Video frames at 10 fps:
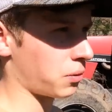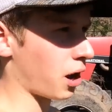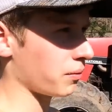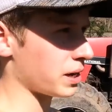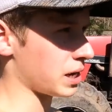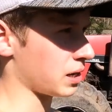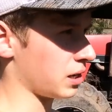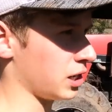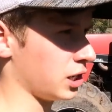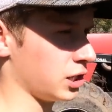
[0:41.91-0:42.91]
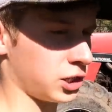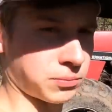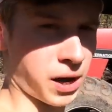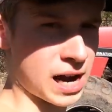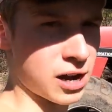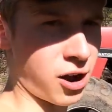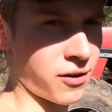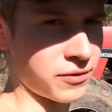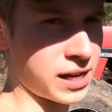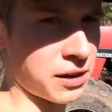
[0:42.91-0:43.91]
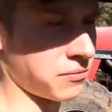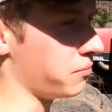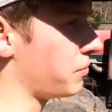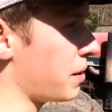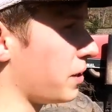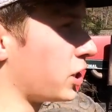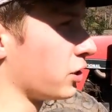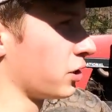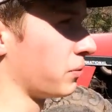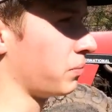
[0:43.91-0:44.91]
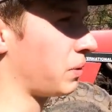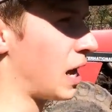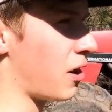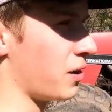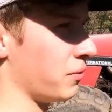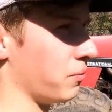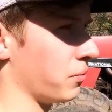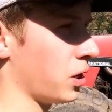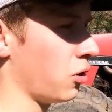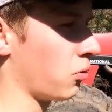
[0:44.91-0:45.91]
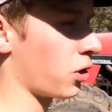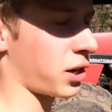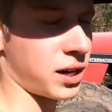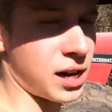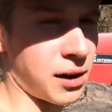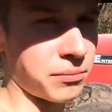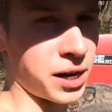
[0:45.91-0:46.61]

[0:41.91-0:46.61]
We'll probably spray it off and then maybe chisel plow it and work it up.